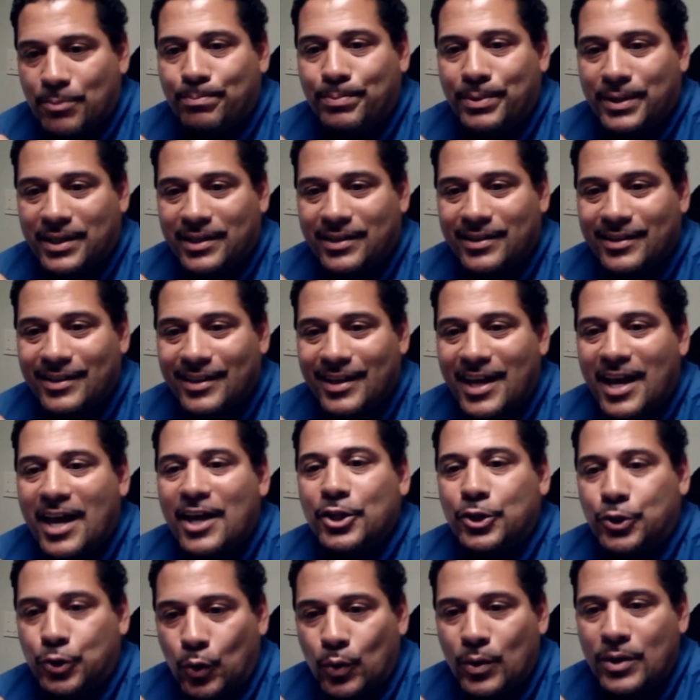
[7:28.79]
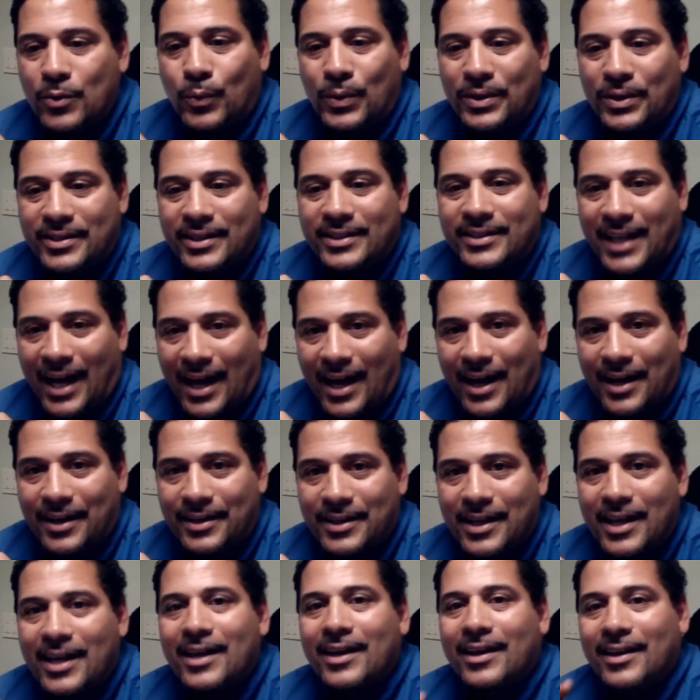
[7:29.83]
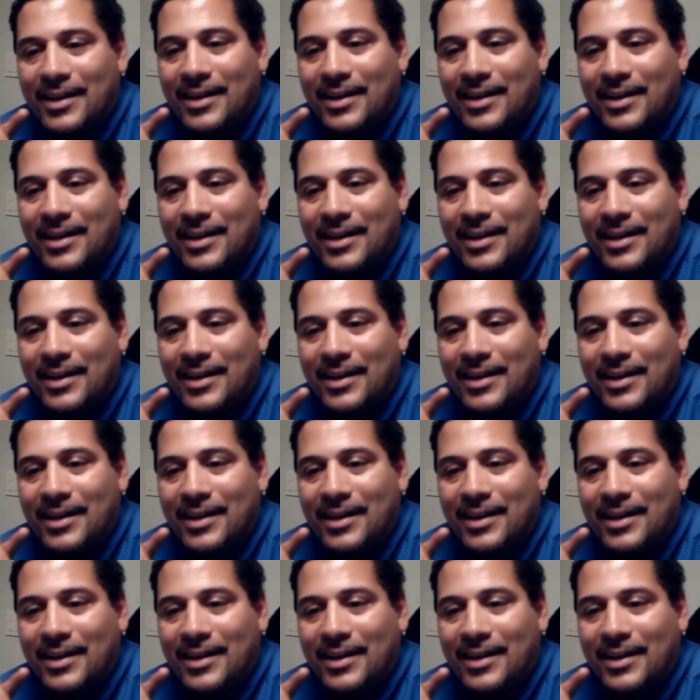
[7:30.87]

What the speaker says: should be. Do it with the Don.